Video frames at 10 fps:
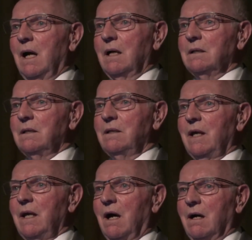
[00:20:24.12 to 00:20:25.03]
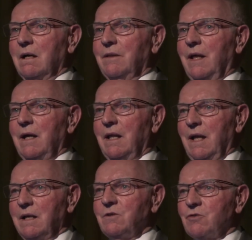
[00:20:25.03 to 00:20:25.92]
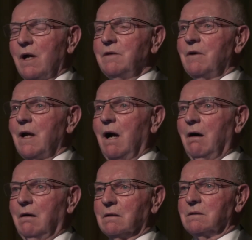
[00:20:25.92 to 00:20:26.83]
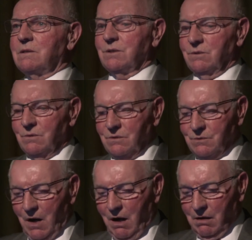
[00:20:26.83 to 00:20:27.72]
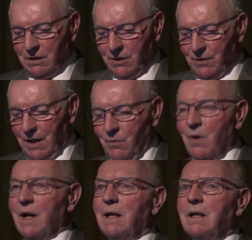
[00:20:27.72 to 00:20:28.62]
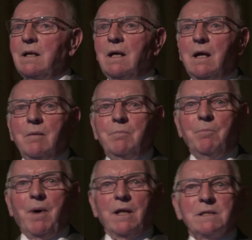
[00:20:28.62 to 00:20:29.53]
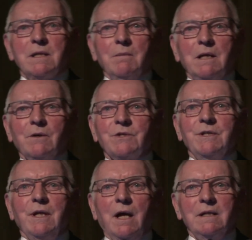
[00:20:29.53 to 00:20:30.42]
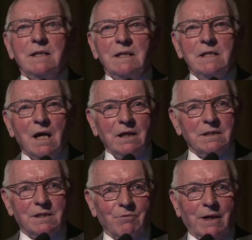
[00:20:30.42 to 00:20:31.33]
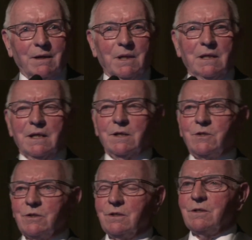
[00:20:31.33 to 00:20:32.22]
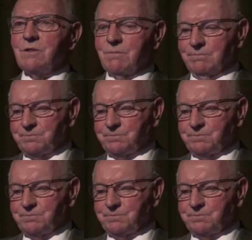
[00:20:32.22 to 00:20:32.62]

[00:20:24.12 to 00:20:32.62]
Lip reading: And they had tried very hard to argue that way. But by the time we got to the 1990 recommendations,